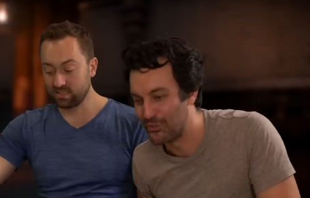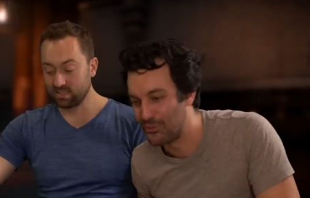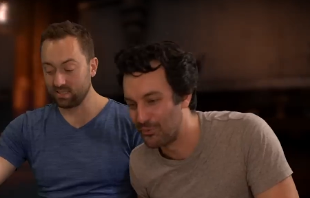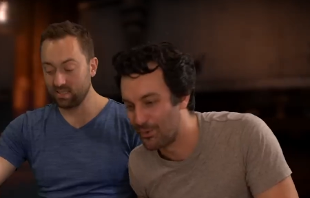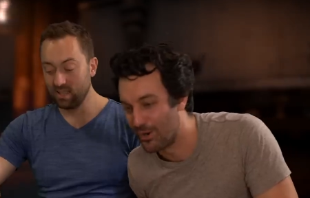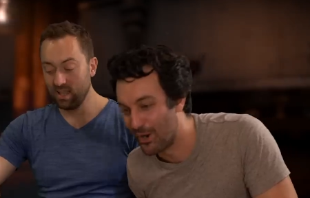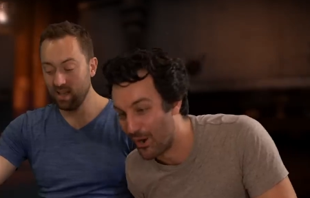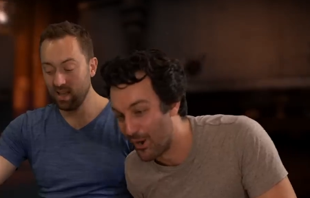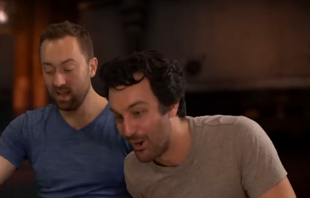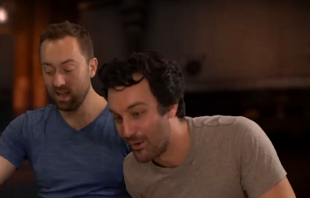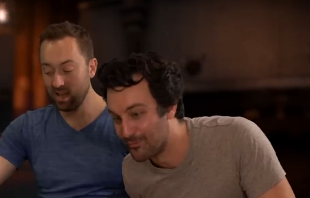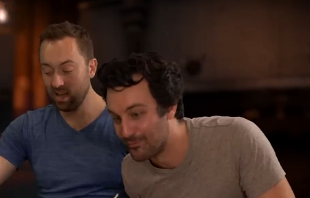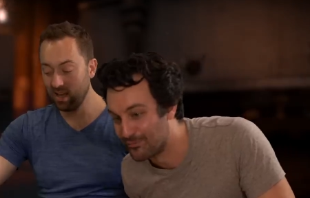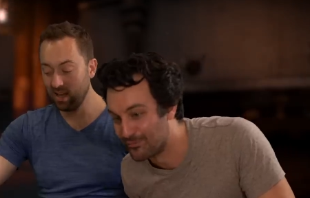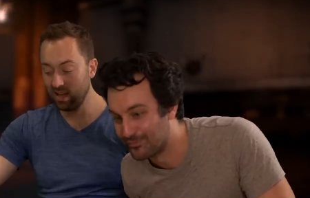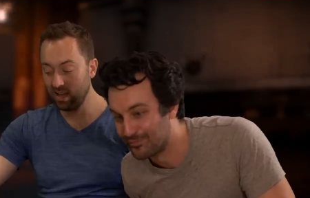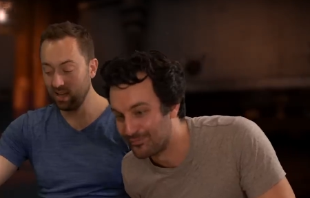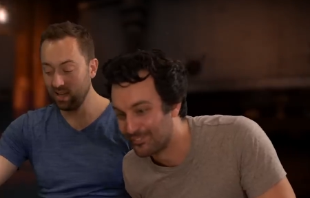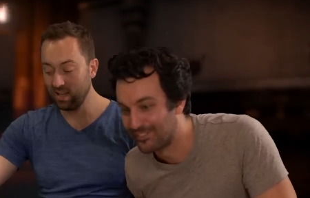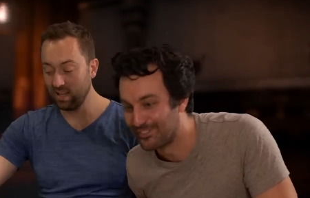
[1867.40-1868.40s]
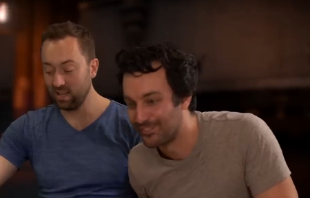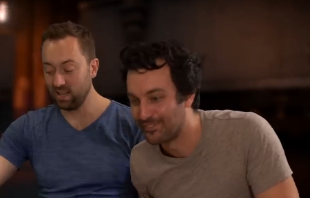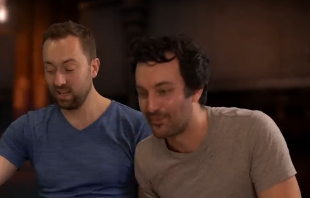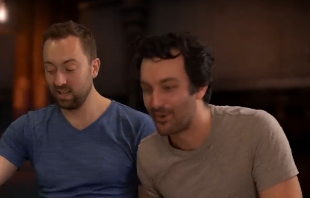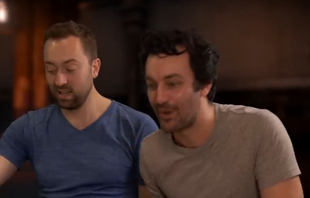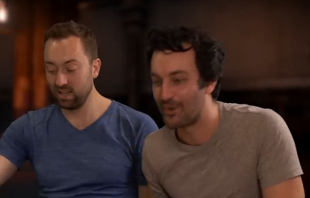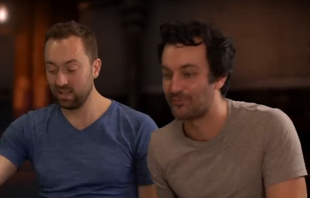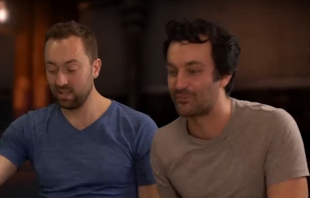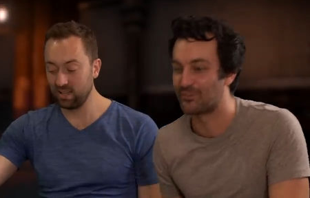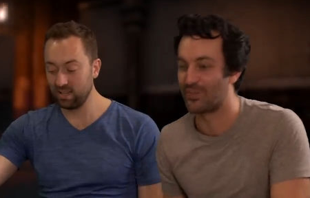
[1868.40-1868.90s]
Speaker 1: you have? I don't know. Where
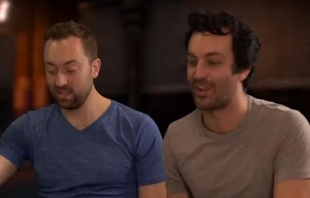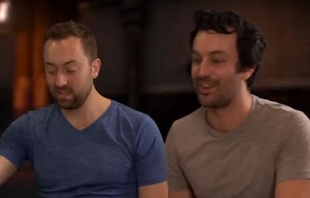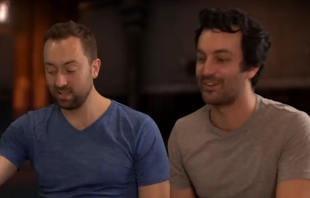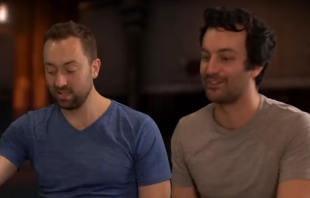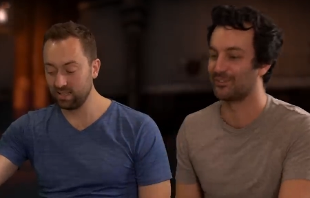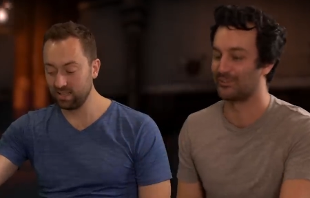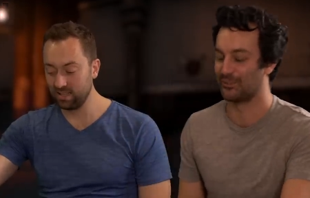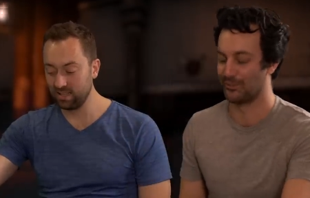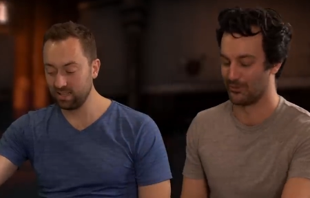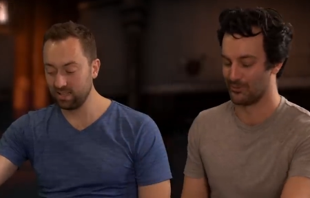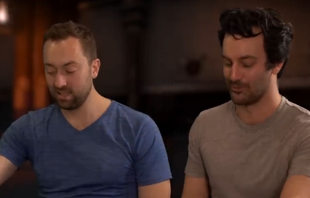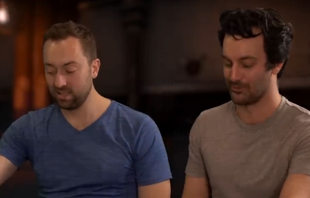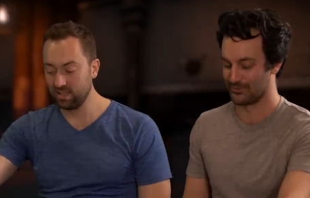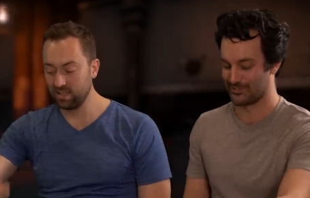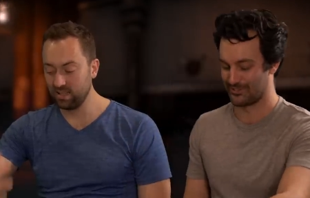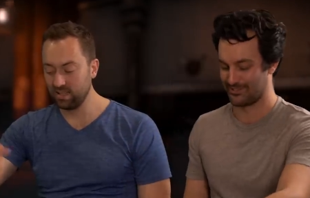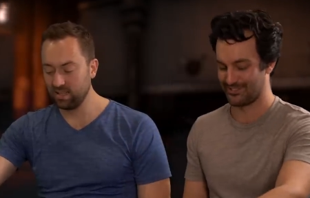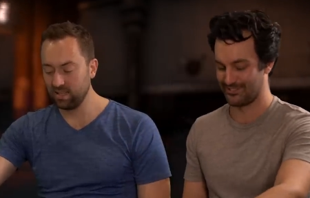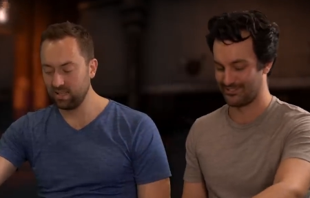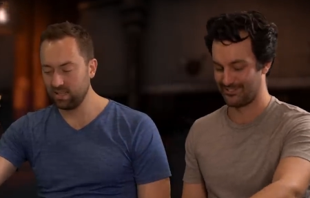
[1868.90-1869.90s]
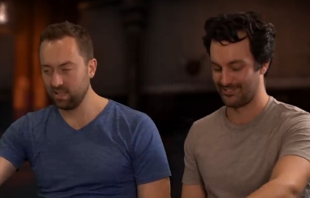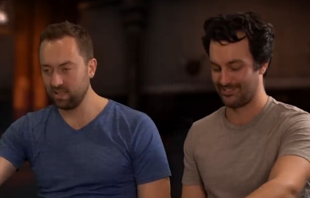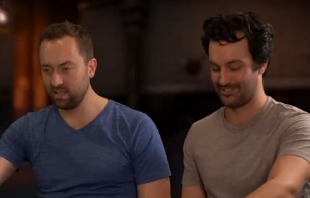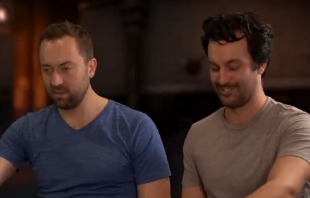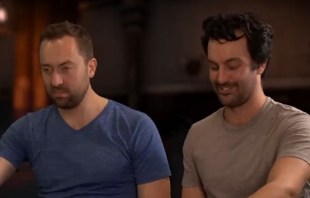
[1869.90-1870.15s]
is my money? You have 10 gold. Give me more. How